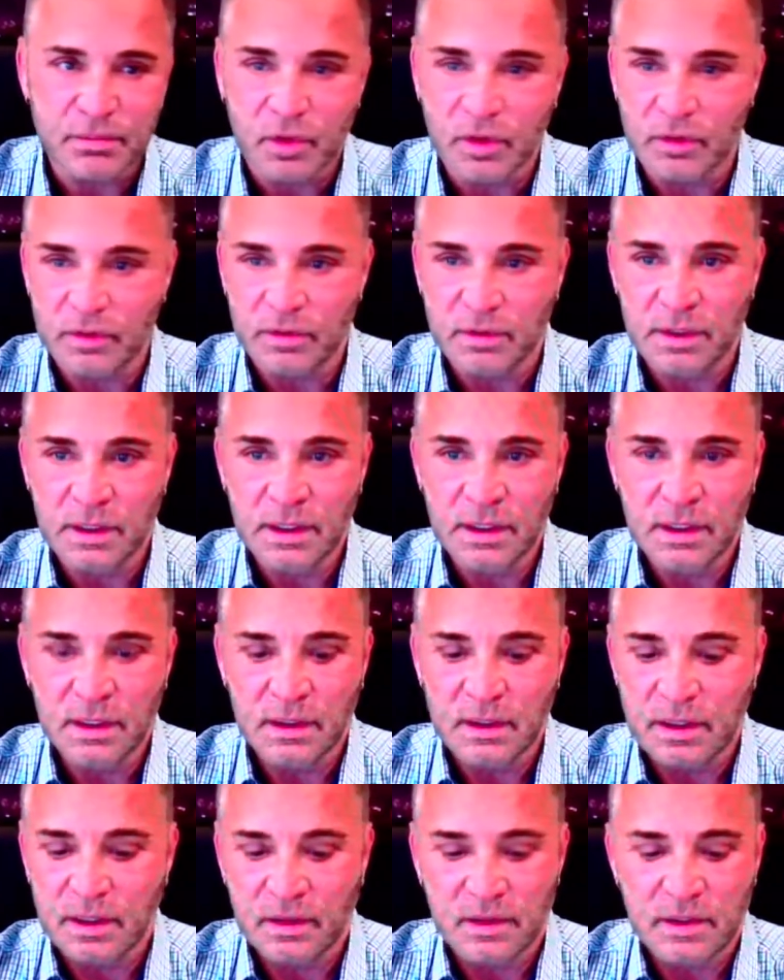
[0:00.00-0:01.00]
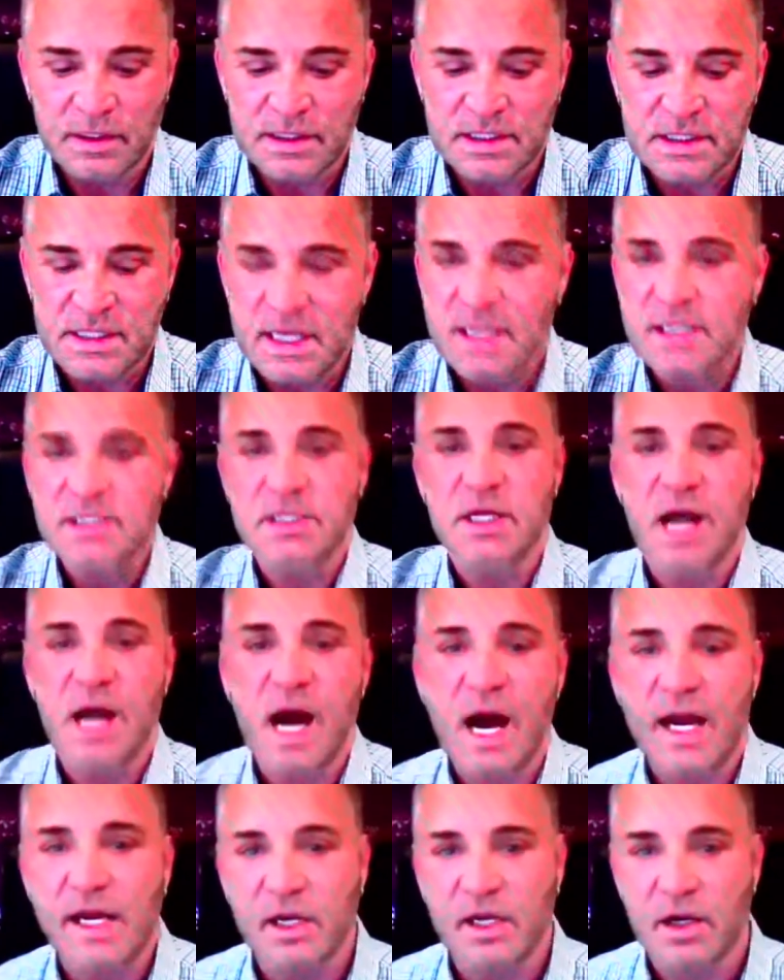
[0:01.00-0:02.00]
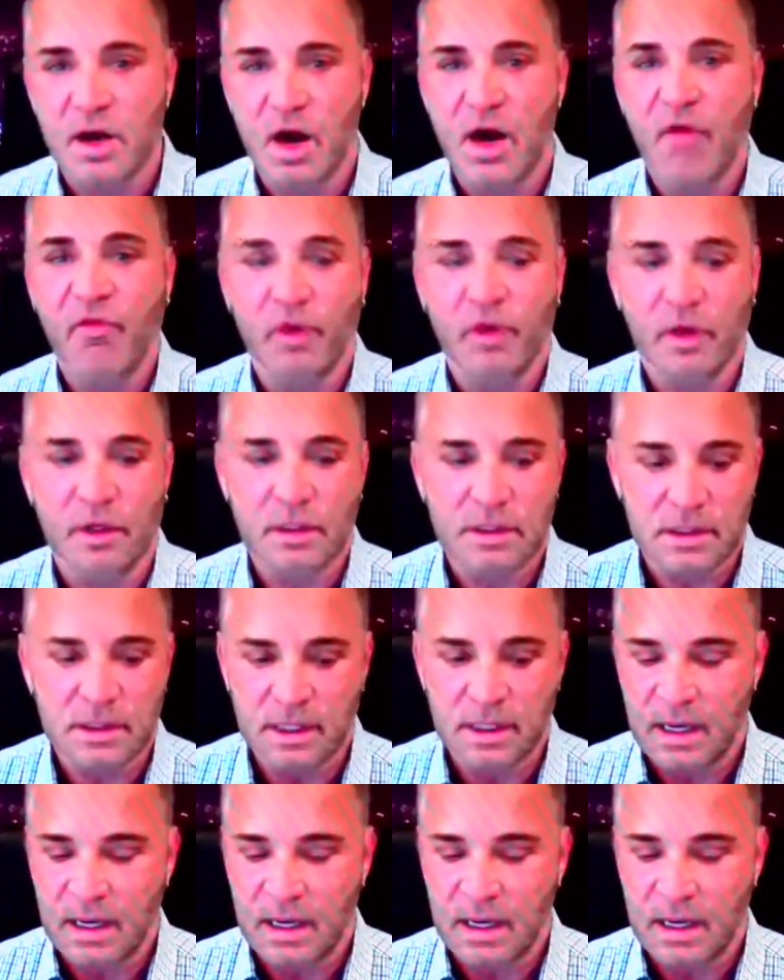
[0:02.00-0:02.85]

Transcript: important. There's things that I can offer